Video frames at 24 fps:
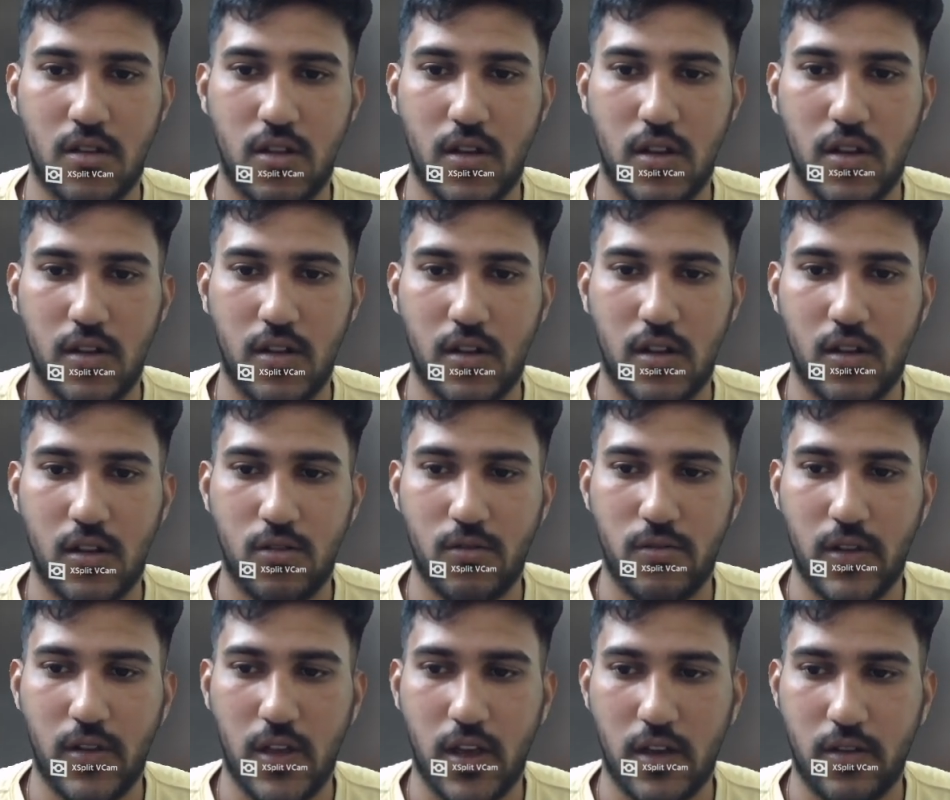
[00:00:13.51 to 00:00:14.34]
And now
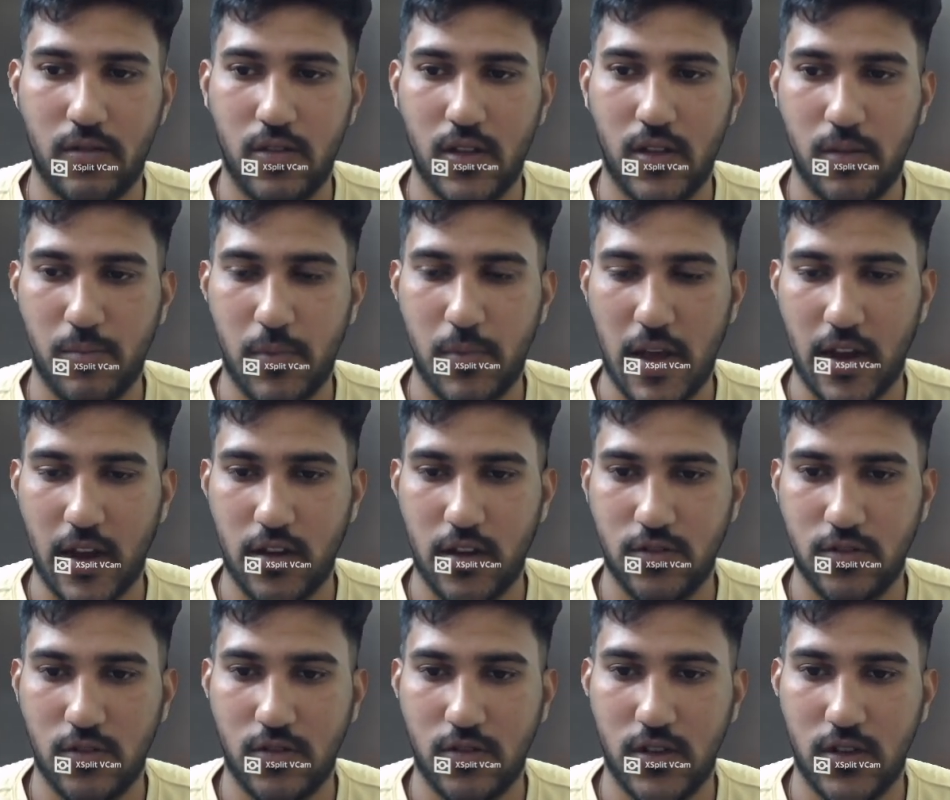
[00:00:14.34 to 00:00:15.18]
we have the
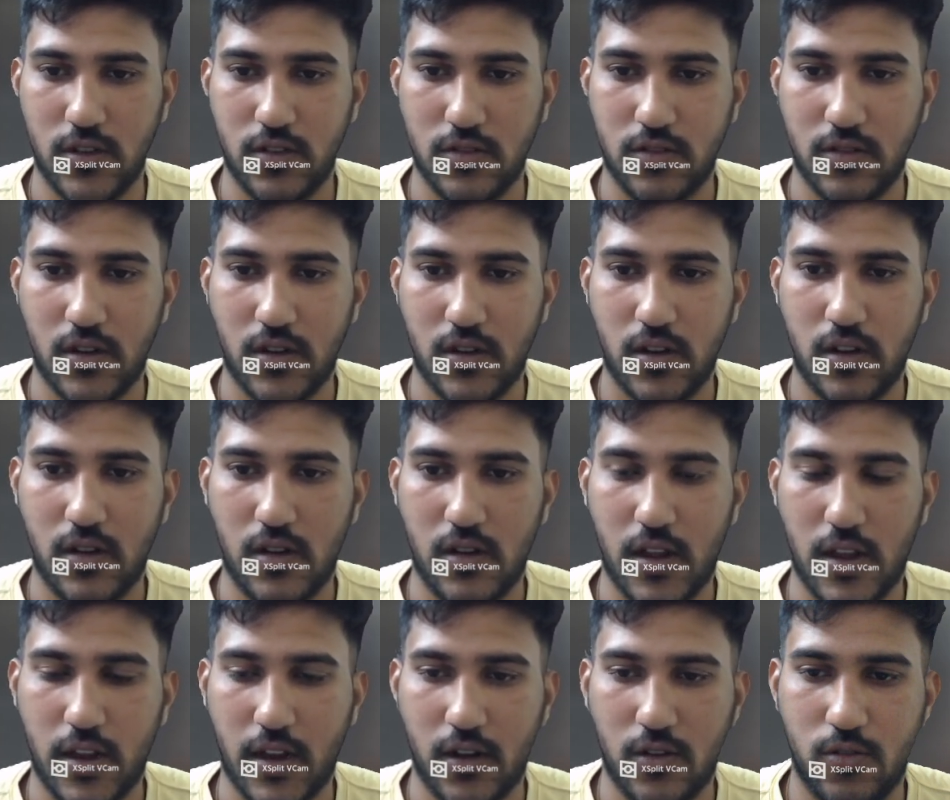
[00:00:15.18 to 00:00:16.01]
package.json, and
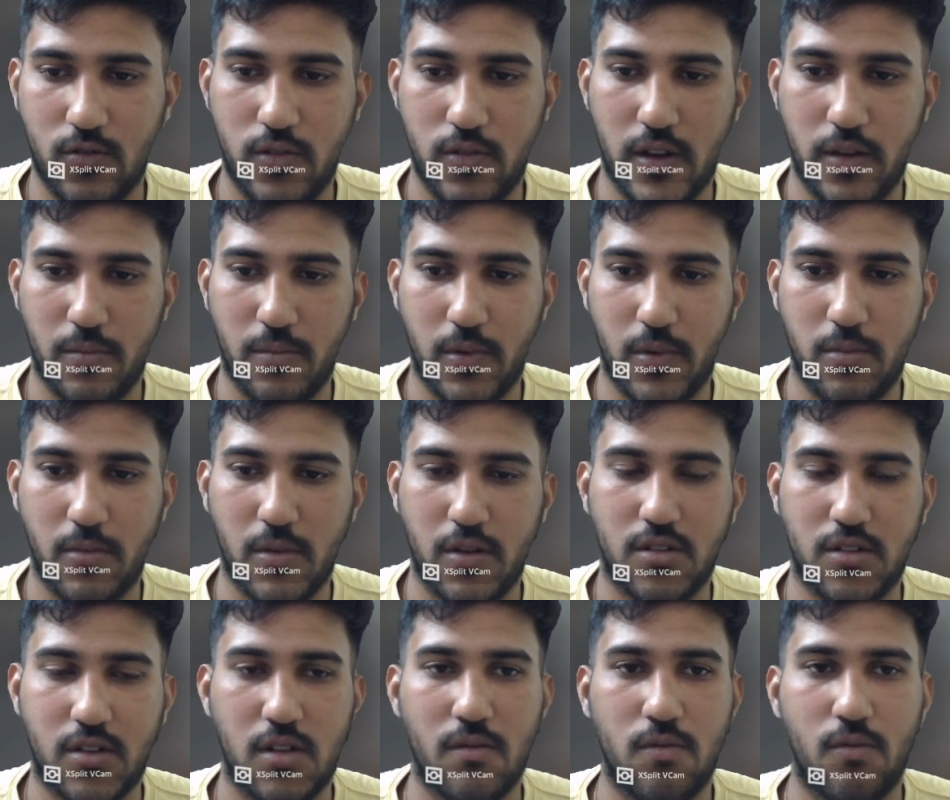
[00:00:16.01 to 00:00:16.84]
I can do npm
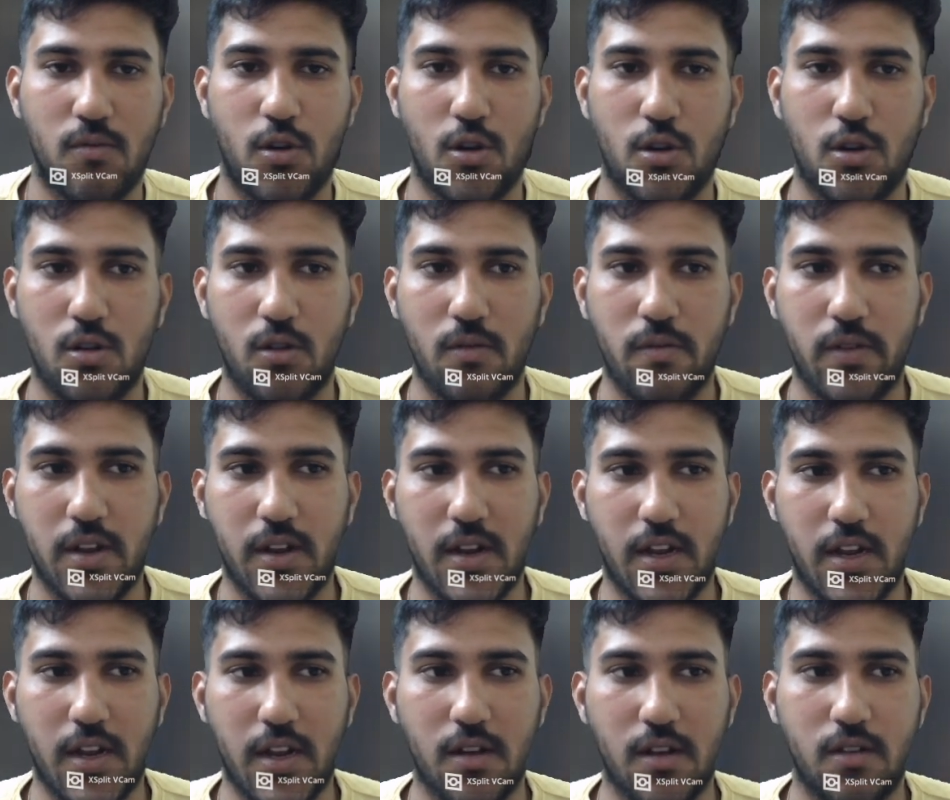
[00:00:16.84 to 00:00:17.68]
install. What all we
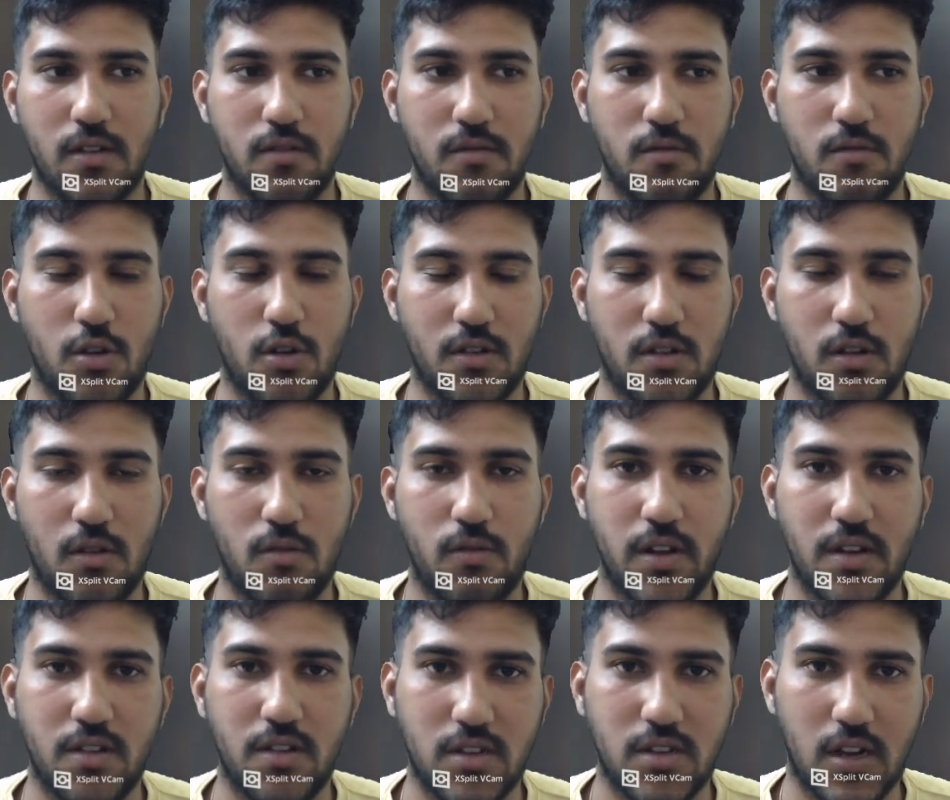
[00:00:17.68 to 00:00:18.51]

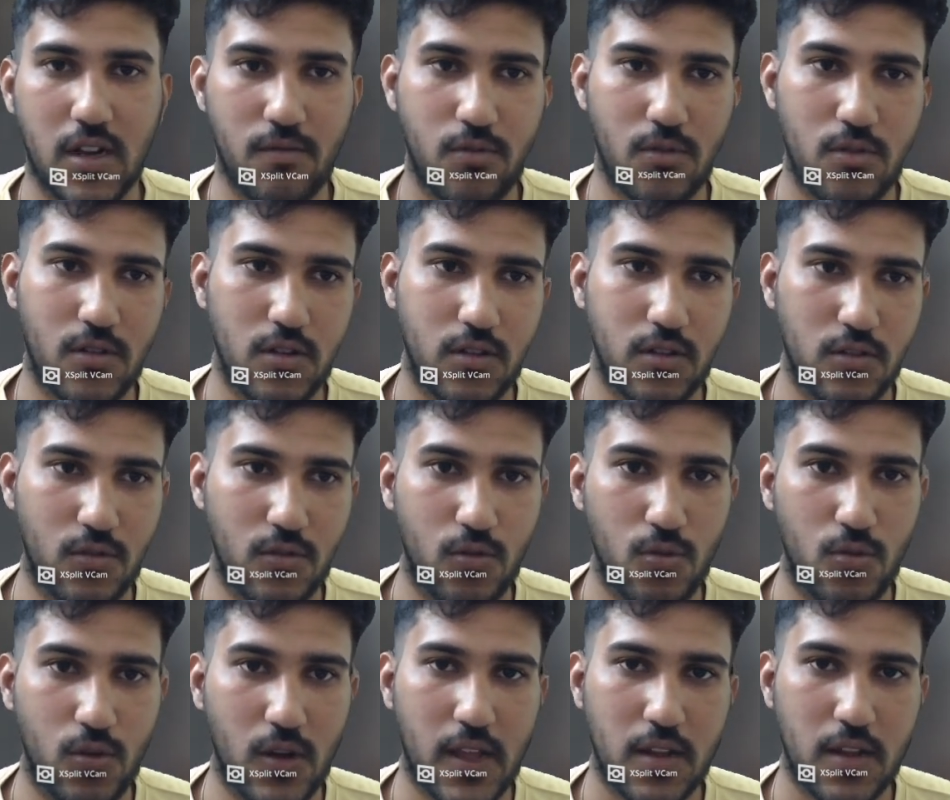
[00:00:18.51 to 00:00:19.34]
install for
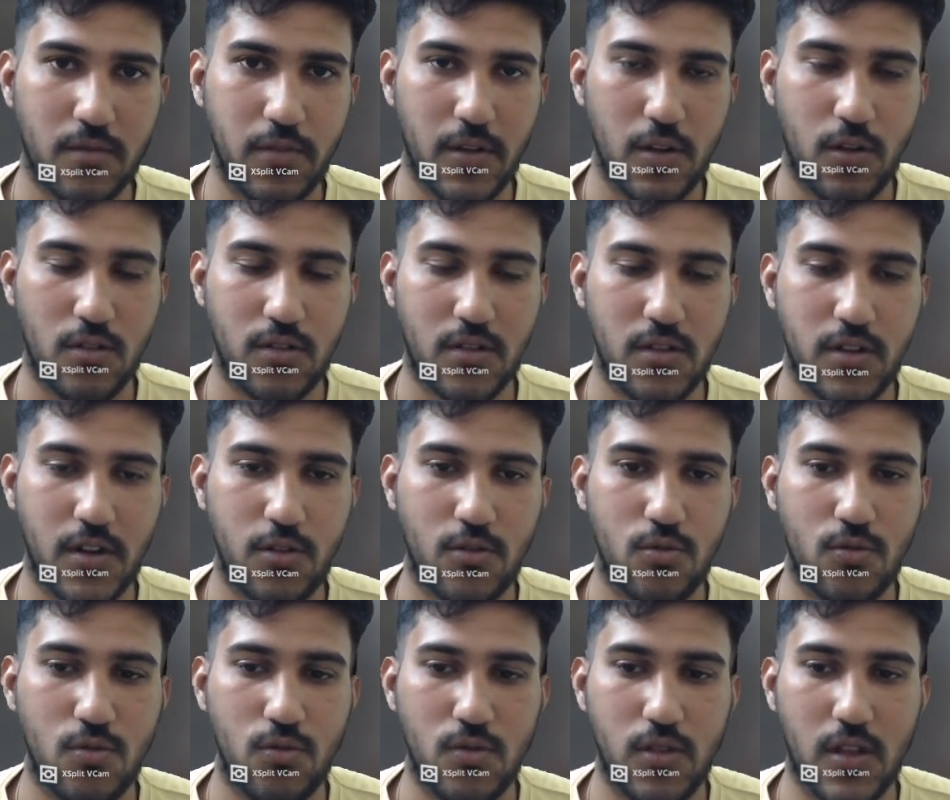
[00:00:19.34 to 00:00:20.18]
Golang, we also need
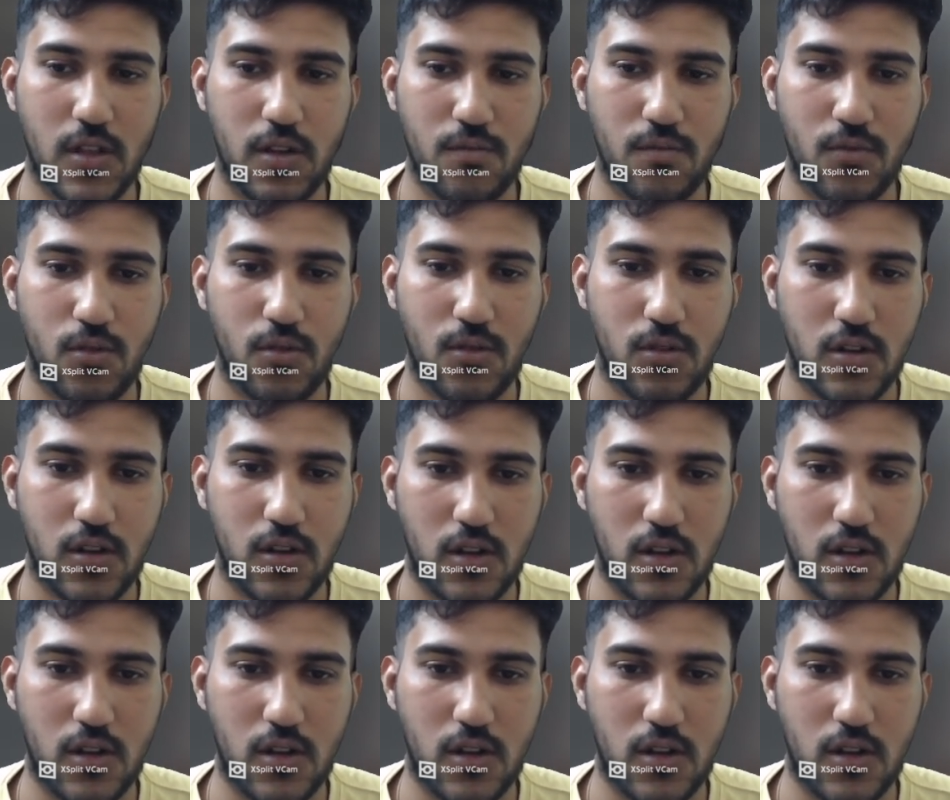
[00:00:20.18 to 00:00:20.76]
to do that for